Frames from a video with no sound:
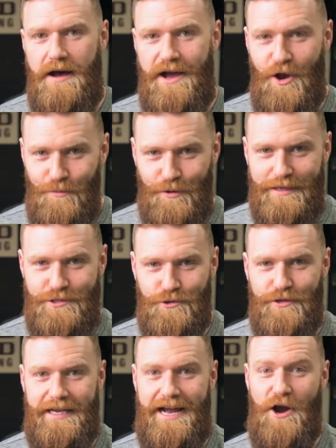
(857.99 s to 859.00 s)
I hope you
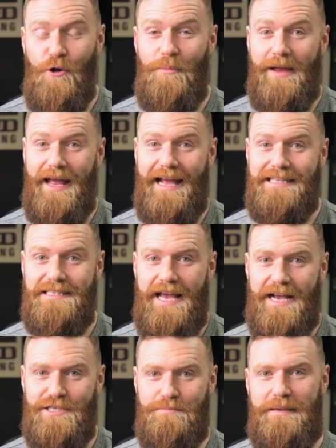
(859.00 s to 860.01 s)
enjoyed it. I hope it
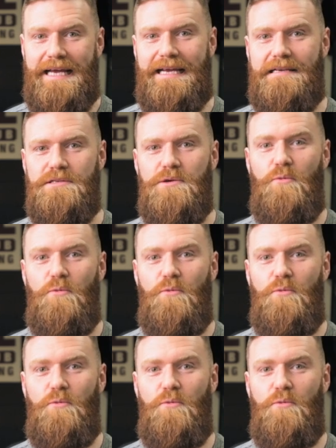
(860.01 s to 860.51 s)
explained